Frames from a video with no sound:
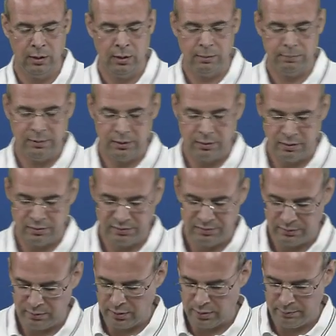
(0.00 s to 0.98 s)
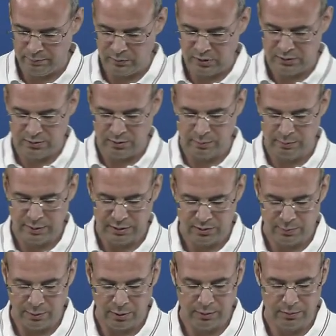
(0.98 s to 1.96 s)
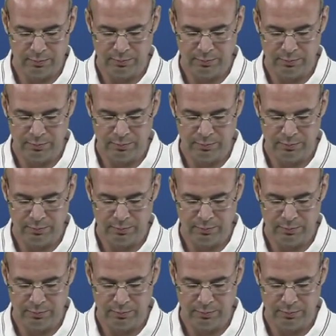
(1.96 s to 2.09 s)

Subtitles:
because there's not much point.